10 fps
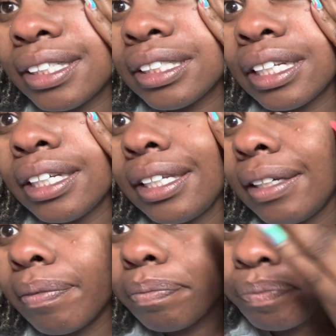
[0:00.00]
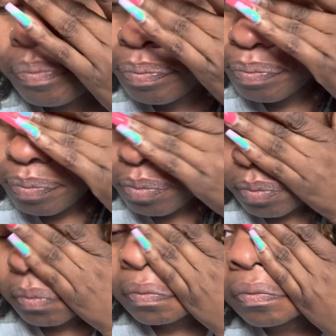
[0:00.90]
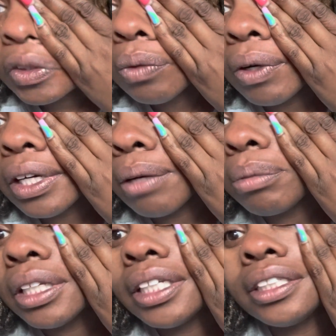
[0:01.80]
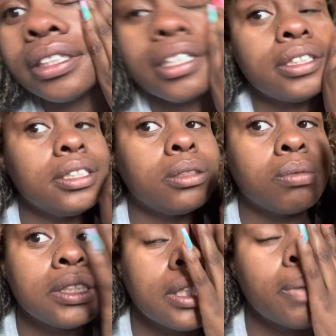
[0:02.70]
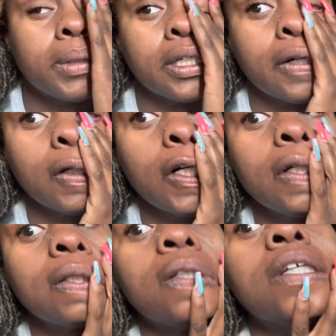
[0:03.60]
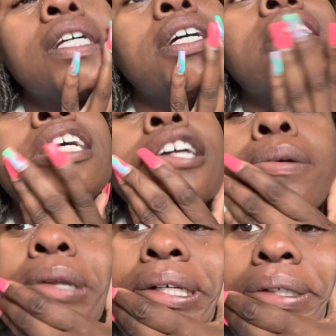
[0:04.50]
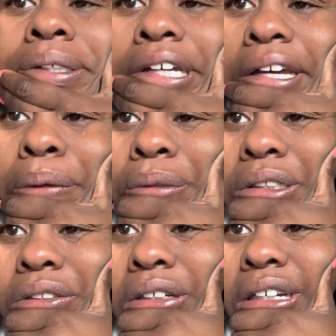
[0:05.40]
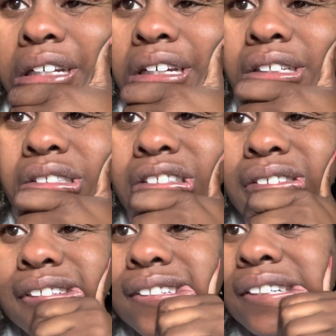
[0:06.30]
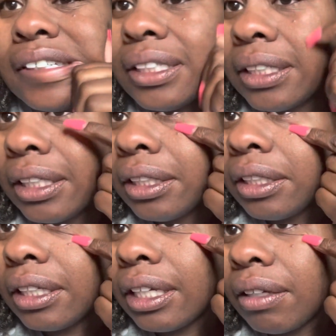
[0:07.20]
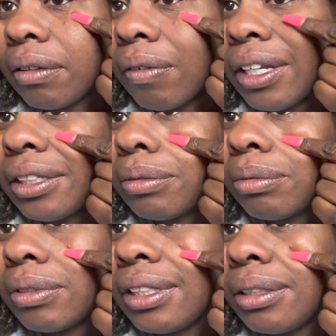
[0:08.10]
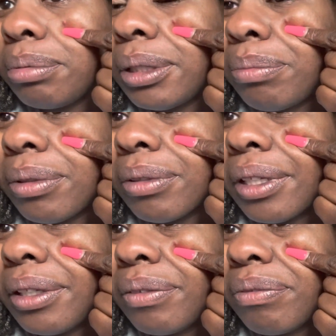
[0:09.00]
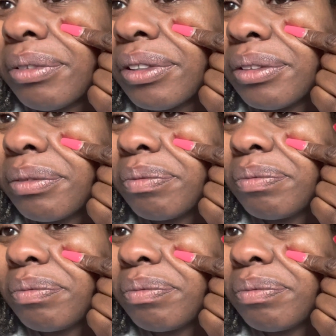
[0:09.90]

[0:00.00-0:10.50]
this lady, well, a couple ladies got these one type of yogurts. I'm like, okay, I want to try that and see what it does. I don't know where does pimple come from?